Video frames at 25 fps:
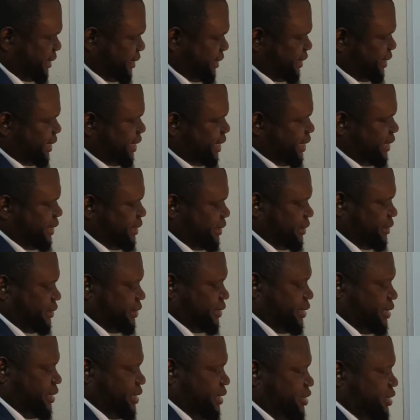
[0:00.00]
Yeah,
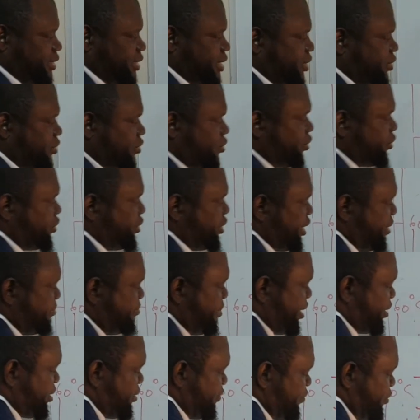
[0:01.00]
in Russia,
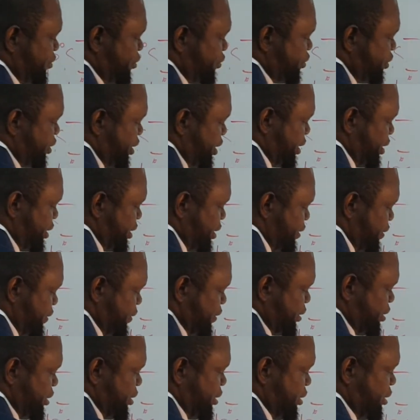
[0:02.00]
part of Russia.
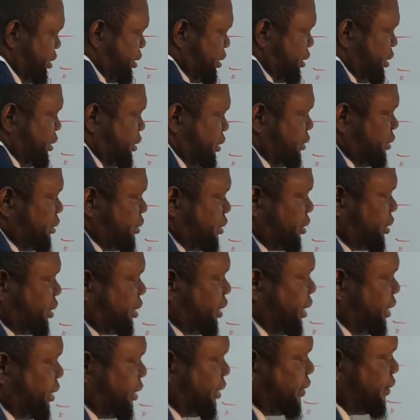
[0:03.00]

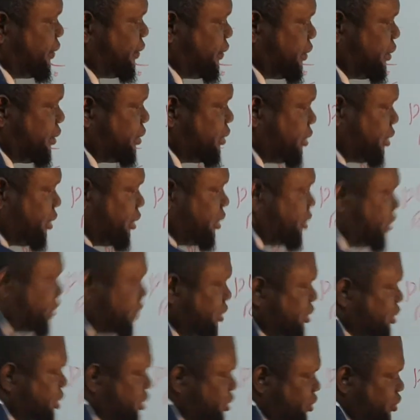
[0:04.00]
Okay,
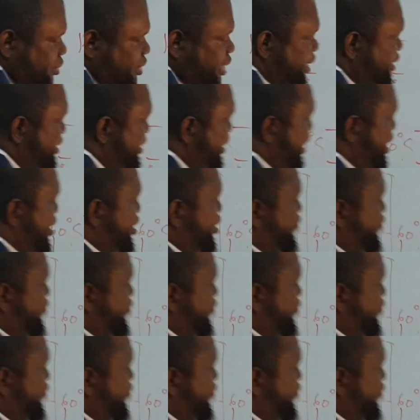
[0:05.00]
so that's the end